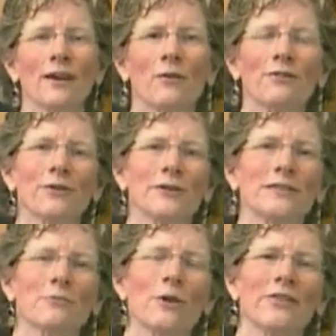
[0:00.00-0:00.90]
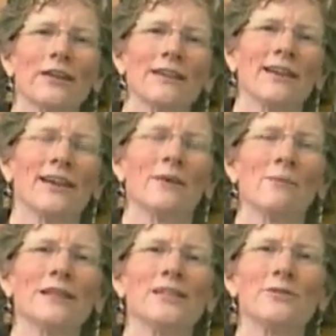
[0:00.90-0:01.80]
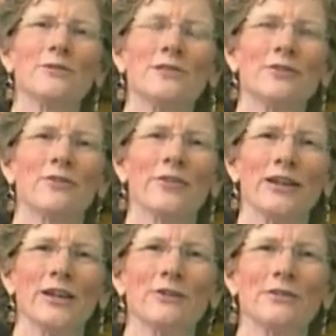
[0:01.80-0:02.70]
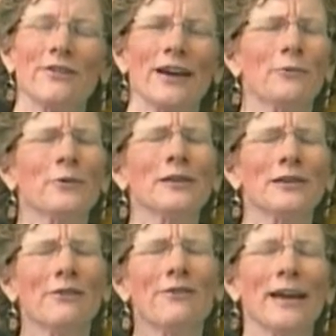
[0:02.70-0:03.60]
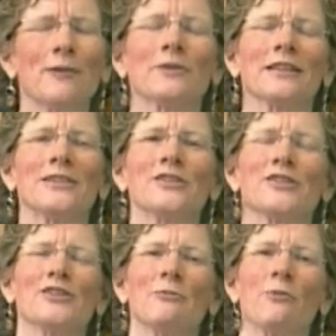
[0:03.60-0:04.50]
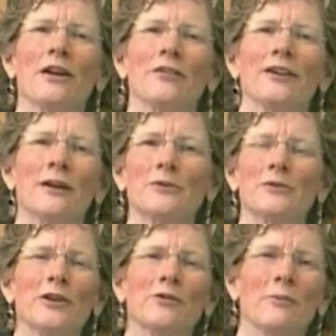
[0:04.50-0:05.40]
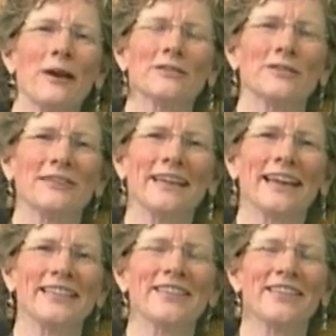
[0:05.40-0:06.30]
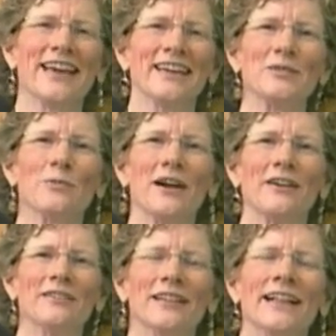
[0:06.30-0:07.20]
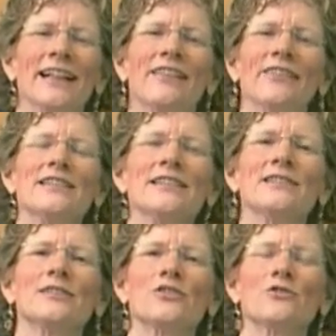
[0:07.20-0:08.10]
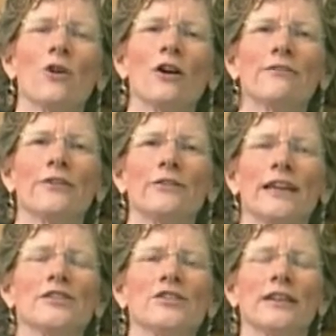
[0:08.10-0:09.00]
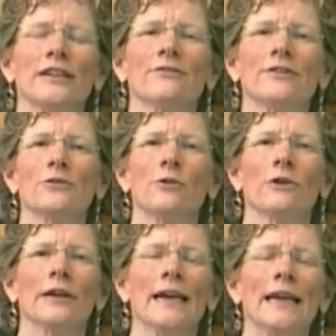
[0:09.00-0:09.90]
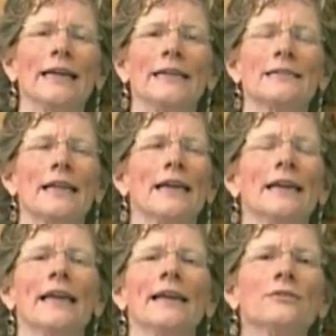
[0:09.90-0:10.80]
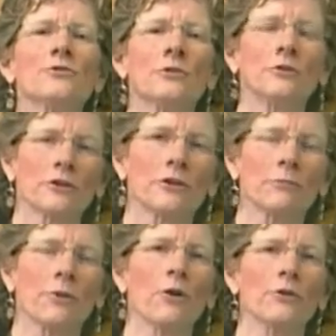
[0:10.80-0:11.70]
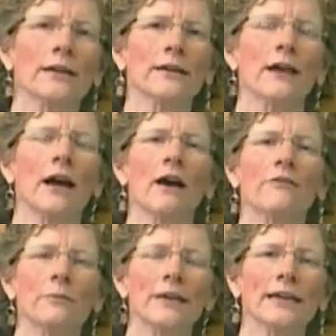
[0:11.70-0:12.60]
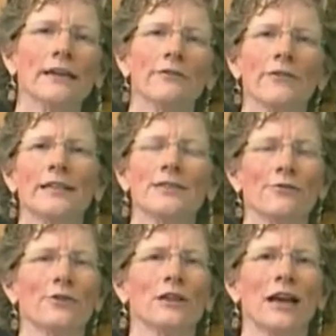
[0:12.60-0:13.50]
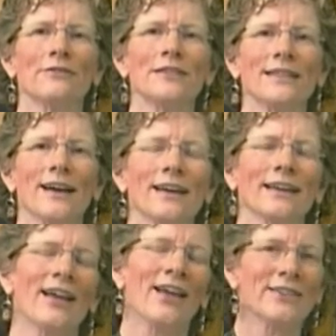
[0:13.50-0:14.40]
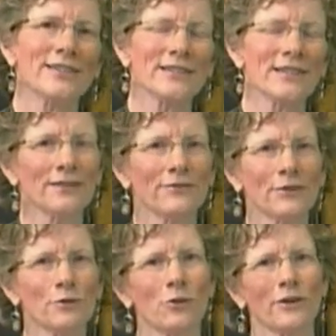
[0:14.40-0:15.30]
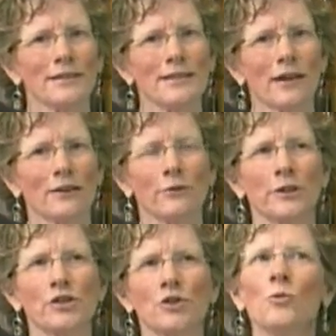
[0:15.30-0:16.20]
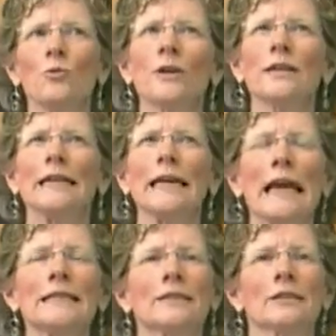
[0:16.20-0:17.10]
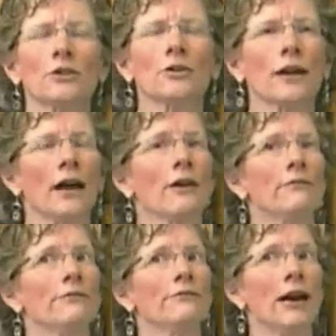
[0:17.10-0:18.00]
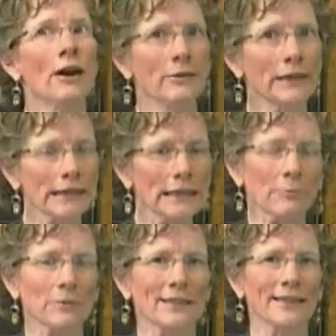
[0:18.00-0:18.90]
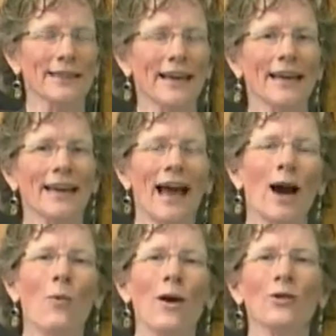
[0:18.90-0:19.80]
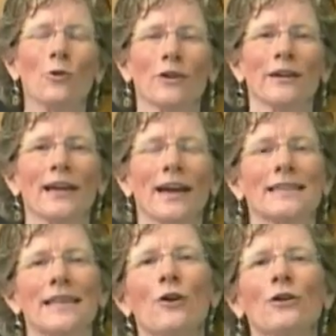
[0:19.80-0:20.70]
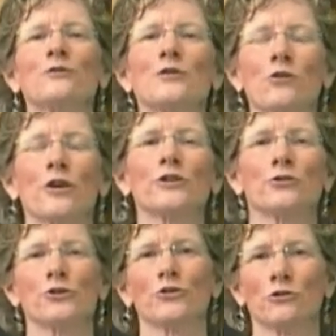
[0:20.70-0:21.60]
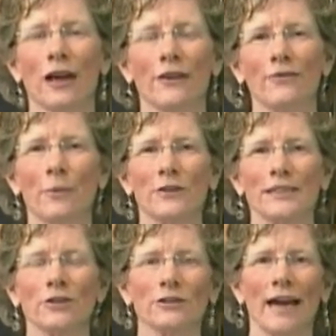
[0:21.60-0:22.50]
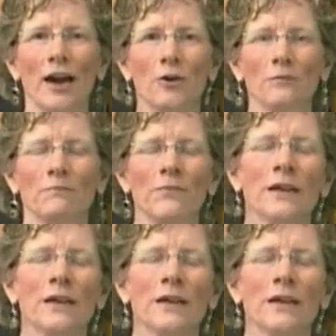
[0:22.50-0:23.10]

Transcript: However, it's one that my students over the years have had a real love-hate relationship with, and I'm sure you're about to engage in that as well. This is the Strong Foundation Inventory, and it is an integral component of the beginning phase of your life design. This is the inventory inside of which you really get to look very deeply at how well organized, how you've structured your life up until now.